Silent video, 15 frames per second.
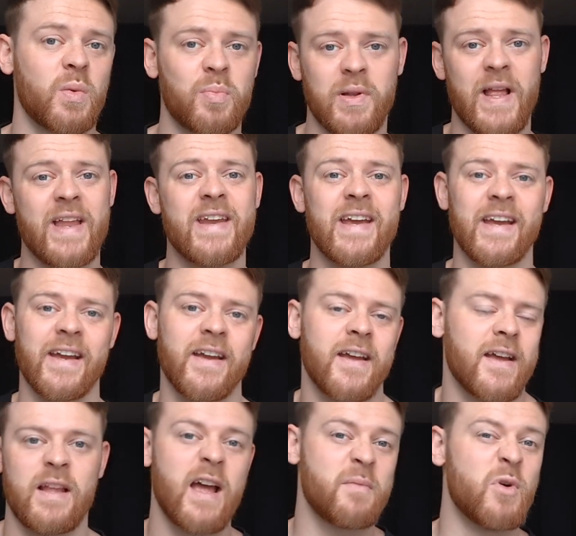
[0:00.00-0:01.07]
planning,
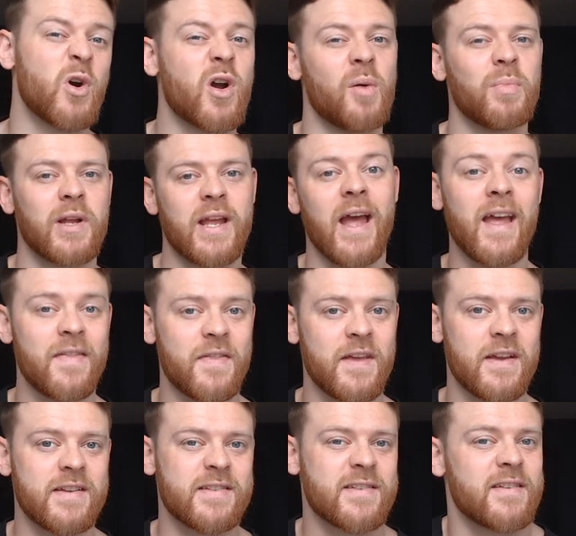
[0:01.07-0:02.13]
like more complicated
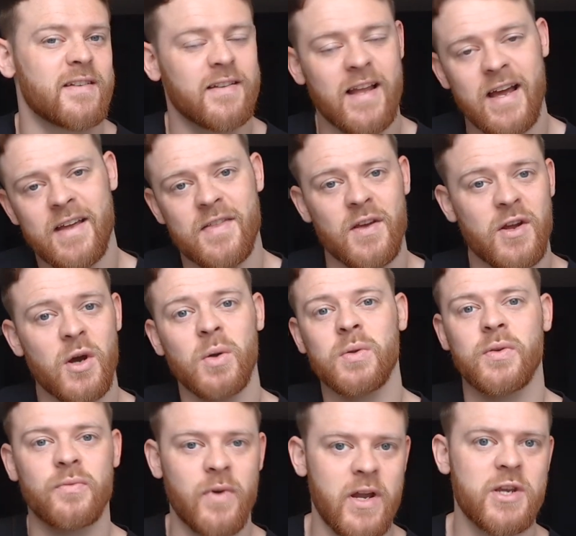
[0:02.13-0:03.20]
things like the
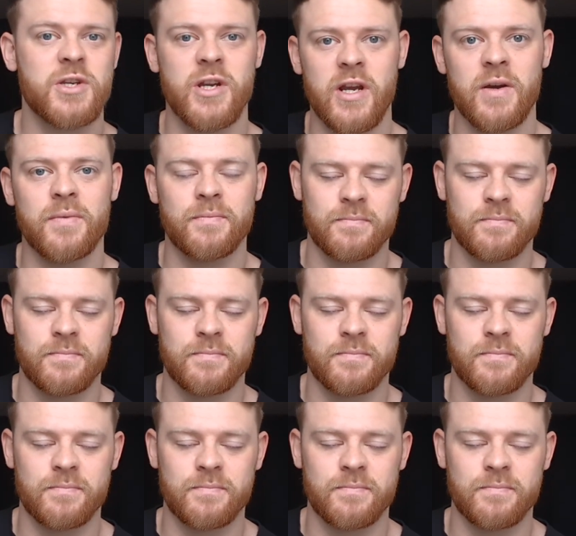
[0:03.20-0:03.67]
golden ratio.